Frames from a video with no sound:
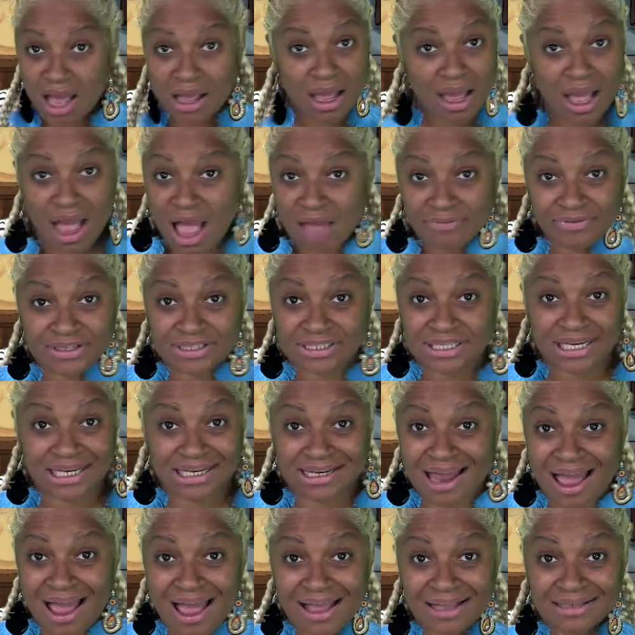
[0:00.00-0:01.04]
Obviously, he
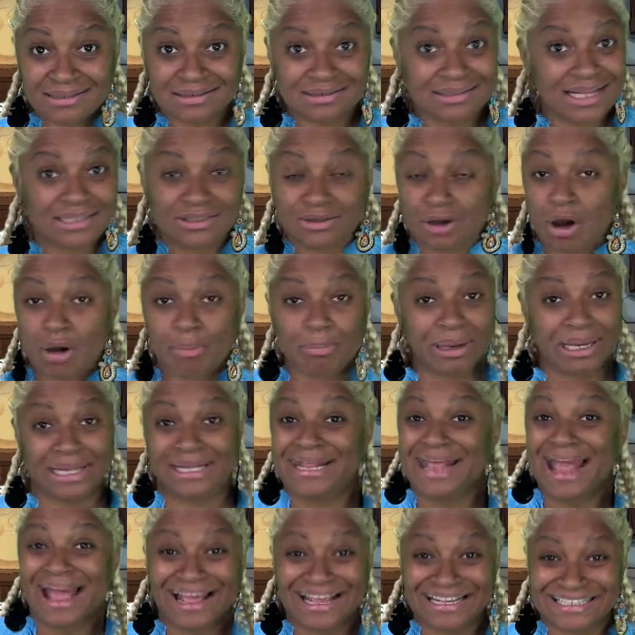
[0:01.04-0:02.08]
dies. That's all Bean
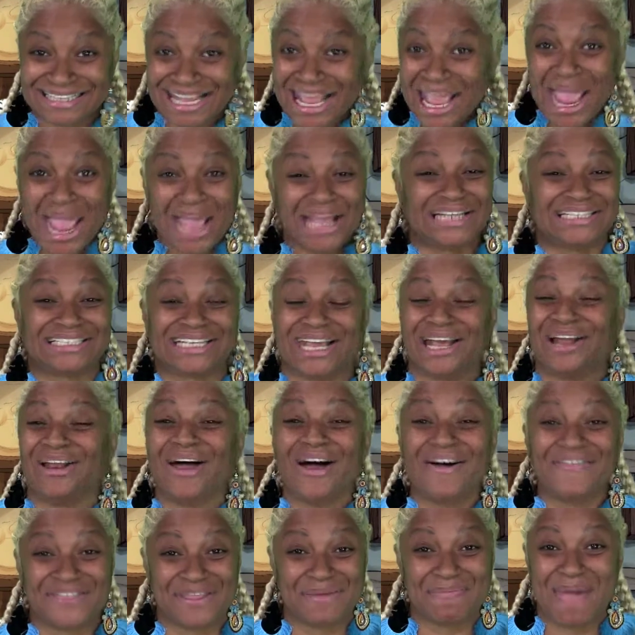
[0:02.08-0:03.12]
does is kill
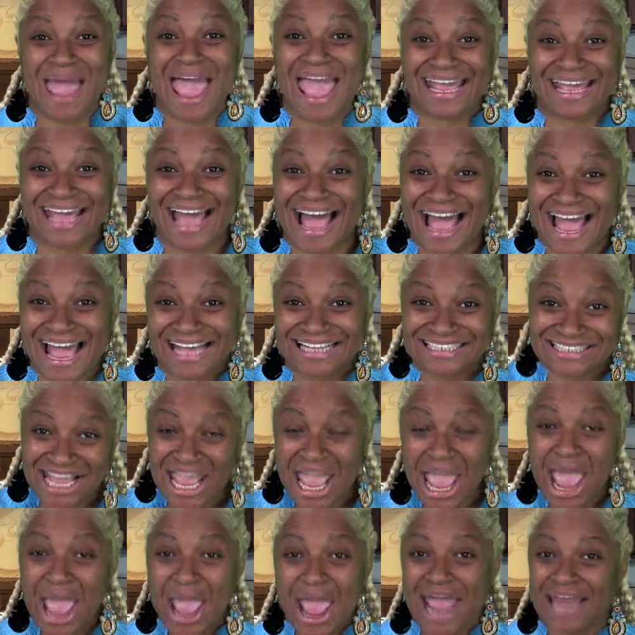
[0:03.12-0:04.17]
off the bad guys
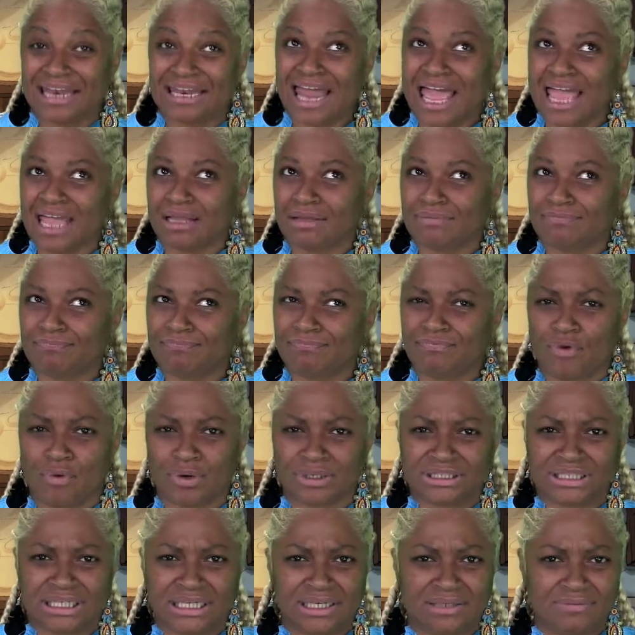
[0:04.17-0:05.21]
at like
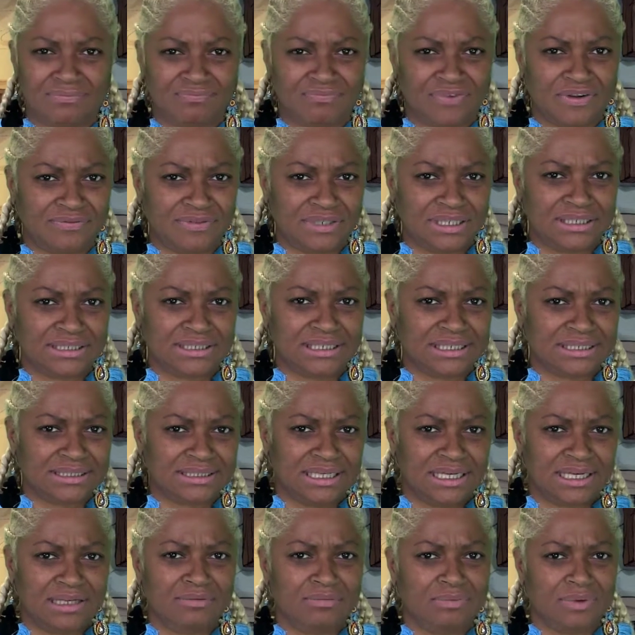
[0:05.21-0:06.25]
14, 15,
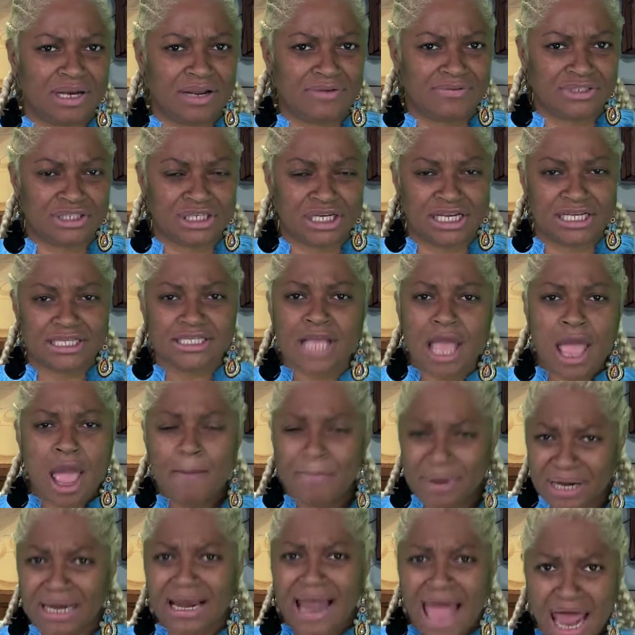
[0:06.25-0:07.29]
16, whatever she is.
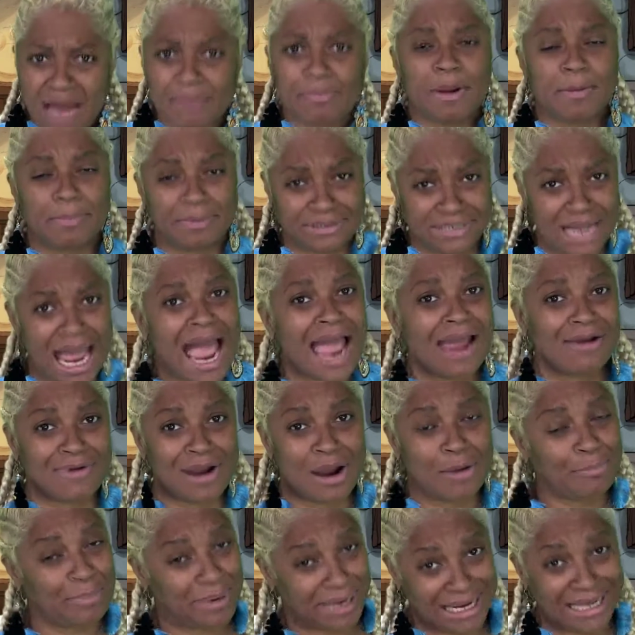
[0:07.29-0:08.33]
But a lot of people die
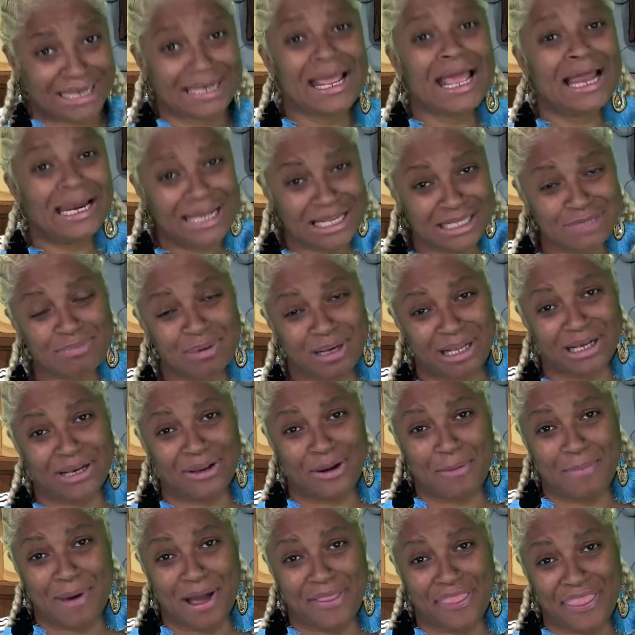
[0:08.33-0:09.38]
around Bean. Let's be clear
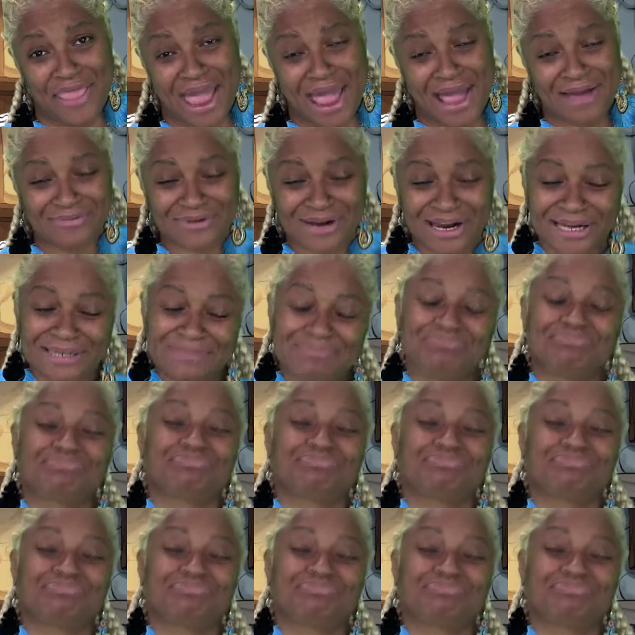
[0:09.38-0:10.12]
about that, right?